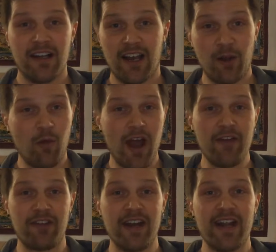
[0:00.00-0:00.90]
Like,
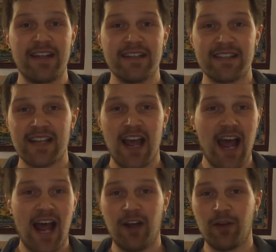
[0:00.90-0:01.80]
whatever it is,
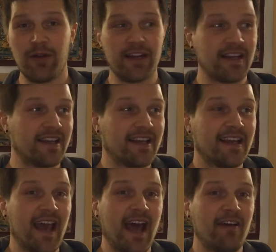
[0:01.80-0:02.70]
how do I
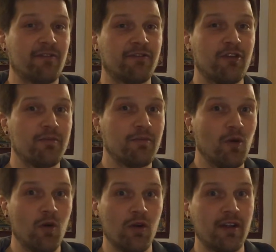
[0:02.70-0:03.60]
get from
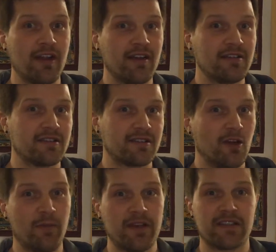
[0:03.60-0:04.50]
all of those
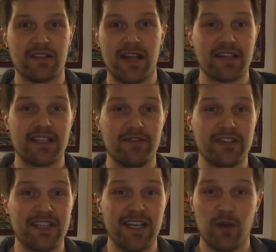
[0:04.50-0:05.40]
little bits of
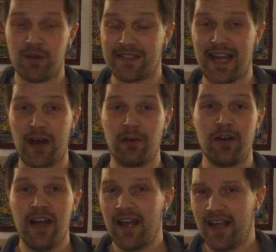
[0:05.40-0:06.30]
negativity
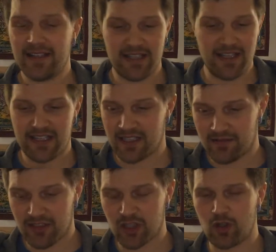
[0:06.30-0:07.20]
doubt into
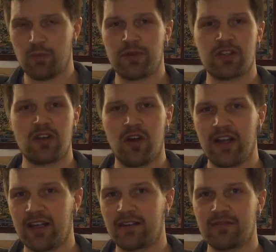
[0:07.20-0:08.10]
this super
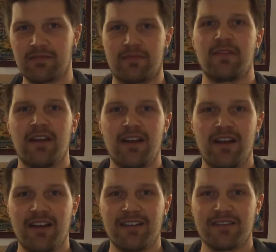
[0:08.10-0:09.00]
solid
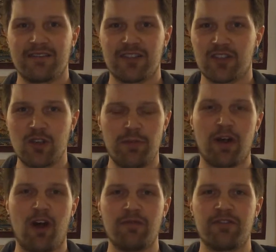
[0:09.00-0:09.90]
super
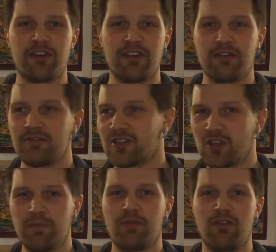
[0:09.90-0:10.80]
confident,
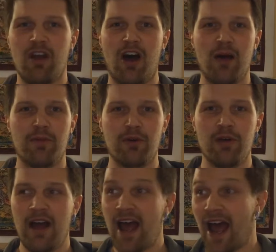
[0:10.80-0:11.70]
super
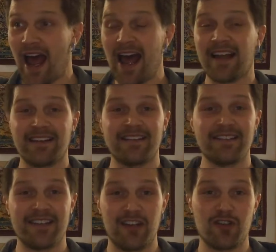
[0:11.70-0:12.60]
reliable,
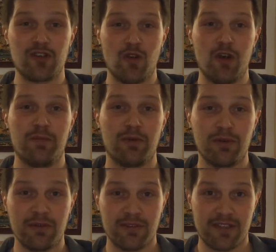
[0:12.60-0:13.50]
and
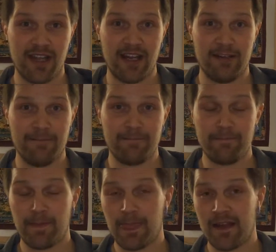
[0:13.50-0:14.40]
enjoyable state.
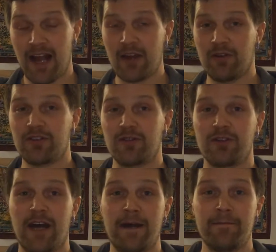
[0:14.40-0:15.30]
How do I do
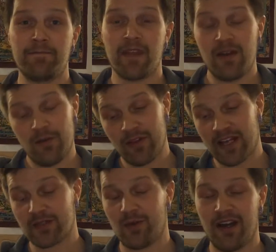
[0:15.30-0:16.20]
all that? Well,
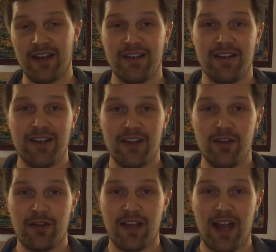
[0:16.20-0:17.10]
that's where
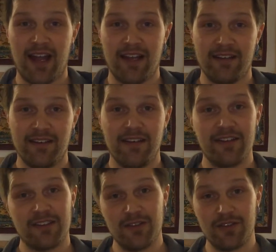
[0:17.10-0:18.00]
you can
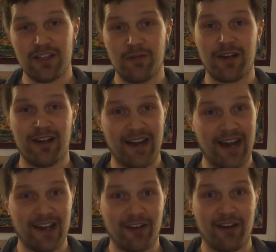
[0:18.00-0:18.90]
do something like
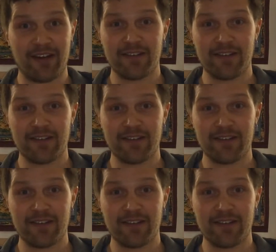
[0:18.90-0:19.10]
anchoring.